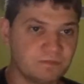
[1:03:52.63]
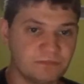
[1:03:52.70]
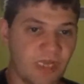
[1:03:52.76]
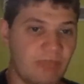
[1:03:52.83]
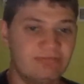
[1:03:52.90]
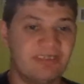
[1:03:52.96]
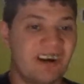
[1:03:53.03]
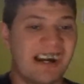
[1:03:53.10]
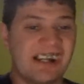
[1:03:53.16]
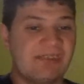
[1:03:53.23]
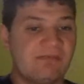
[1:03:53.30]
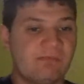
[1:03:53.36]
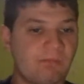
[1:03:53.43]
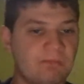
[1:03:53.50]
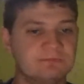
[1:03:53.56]
I'm sorry.
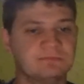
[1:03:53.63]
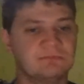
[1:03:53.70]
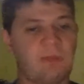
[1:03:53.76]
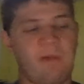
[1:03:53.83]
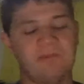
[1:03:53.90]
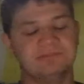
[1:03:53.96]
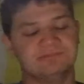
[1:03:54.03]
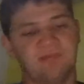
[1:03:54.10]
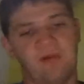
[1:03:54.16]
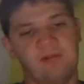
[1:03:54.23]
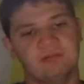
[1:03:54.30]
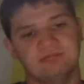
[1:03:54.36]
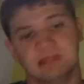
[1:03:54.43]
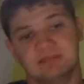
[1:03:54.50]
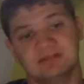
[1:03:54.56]

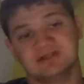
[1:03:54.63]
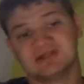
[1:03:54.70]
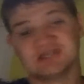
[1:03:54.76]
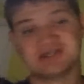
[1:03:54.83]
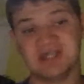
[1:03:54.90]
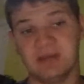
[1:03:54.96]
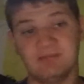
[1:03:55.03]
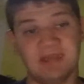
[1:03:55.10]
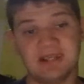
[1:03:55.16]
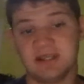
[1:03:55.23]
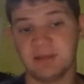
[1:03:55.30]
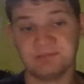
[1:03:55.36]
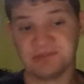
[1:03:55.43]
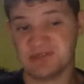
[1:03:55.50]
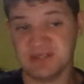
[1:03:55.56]
Maybe it's just not my
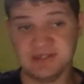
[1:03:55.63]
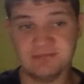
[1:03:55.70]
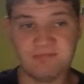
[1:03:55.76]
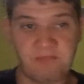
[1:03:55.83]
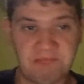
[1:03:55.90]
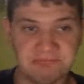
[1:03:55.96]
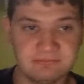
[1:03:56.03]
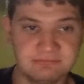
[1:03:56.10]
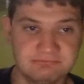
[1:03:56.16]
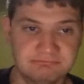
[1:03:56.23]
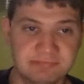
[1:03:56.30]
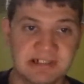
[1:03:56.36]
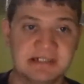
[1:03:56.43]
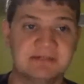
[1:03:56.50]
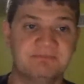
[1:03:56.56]
cup of tea,
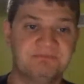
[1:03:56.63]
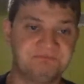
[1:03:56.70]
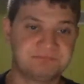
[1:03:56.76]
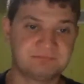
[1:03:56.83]
but